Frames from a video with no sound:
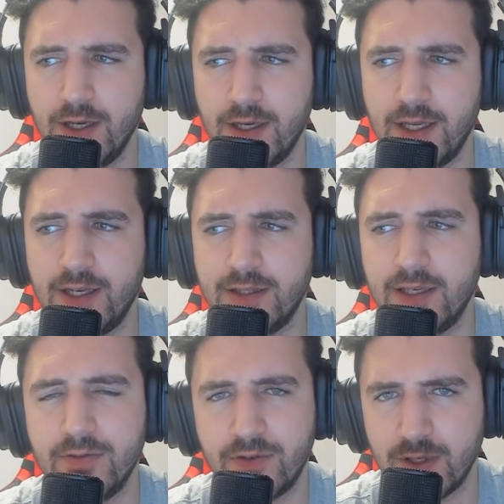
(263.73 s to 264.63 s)
eating
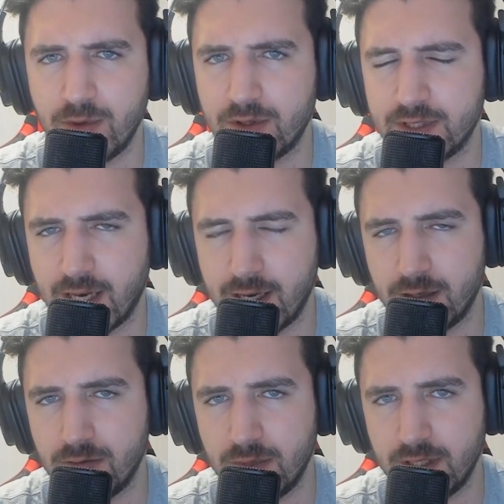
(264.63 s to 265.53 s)
delivery because I
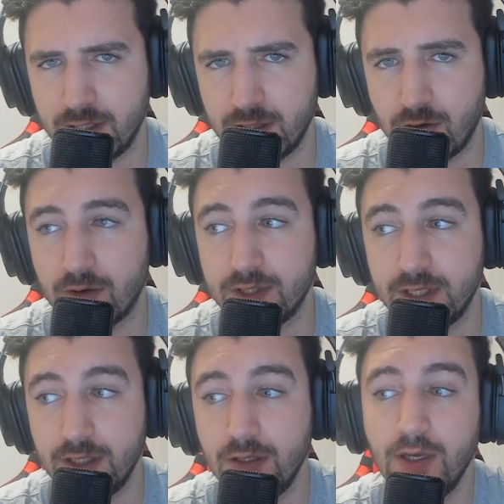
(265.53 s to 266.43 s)
am in
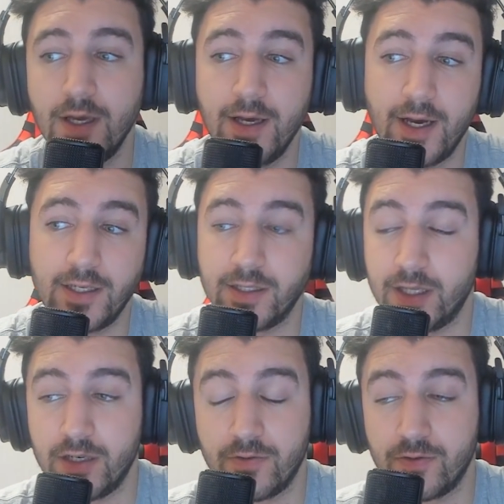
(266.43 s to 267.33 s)
quarantine, and the
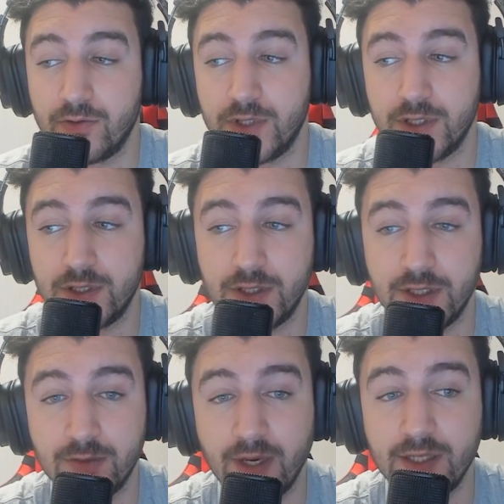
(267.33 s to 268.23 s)
delivery food
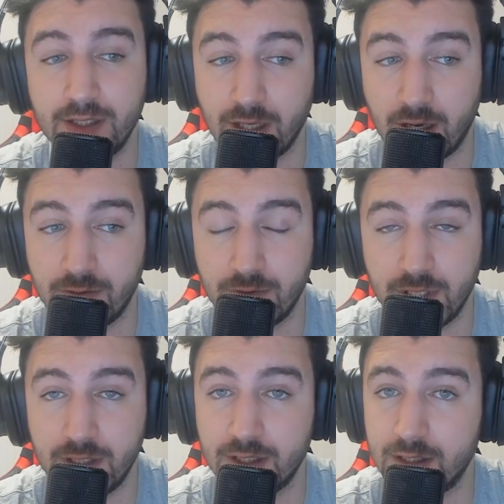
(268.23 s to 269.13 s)
is amazing. I've
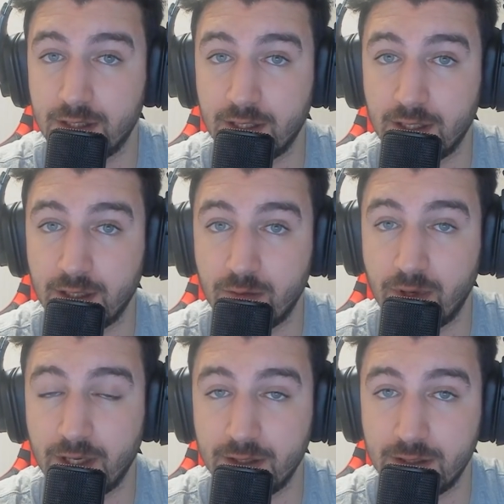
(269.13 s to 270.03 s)
eaten
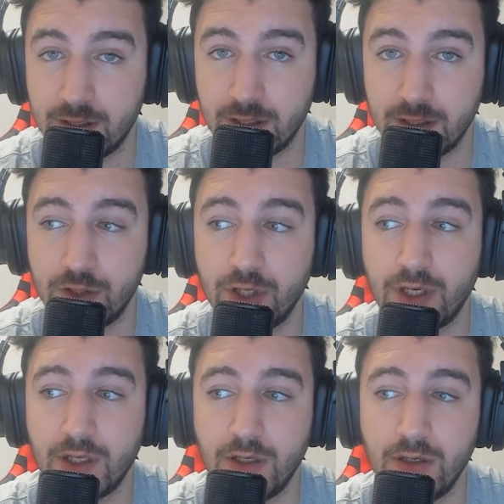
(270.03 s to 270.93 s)
braised
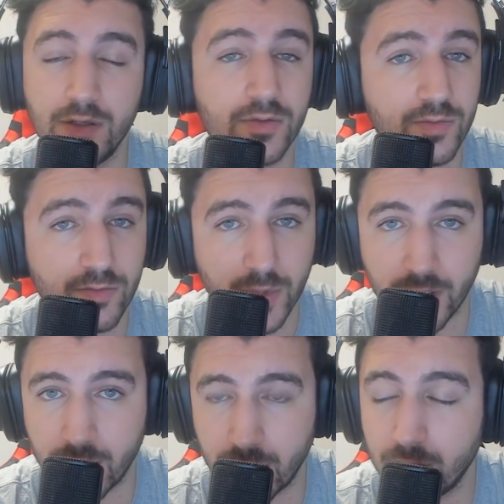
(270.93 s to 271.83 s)
chicken,
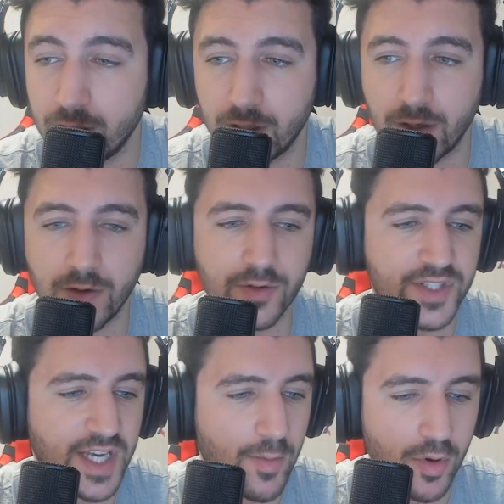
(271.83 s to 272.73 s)

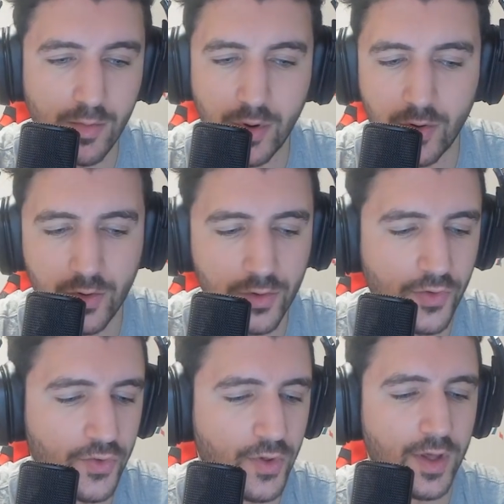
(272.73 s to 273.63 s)
salmon
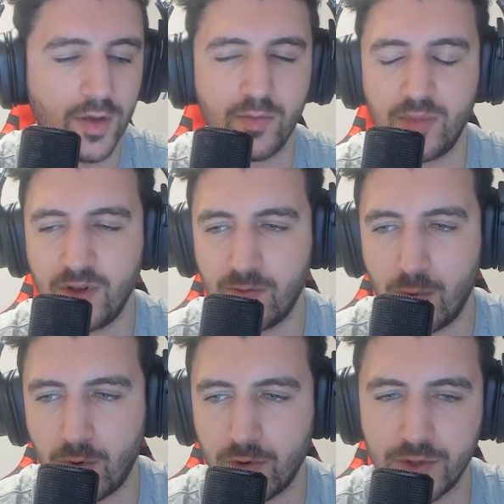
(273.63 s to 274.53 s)
bowls, beef
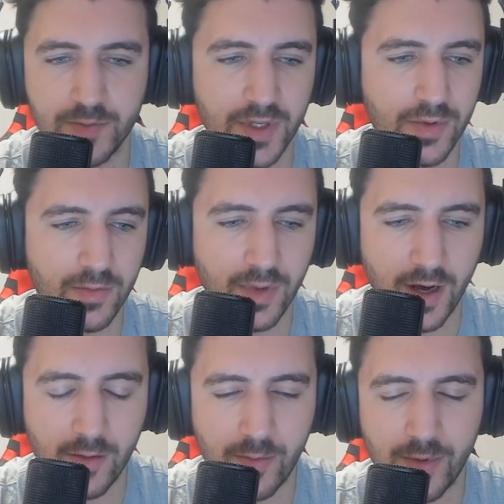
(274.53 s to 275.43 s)
bowls,
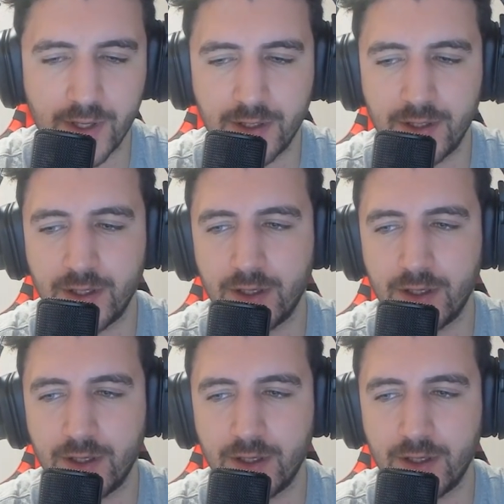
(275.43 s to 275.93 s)
bibimbap, and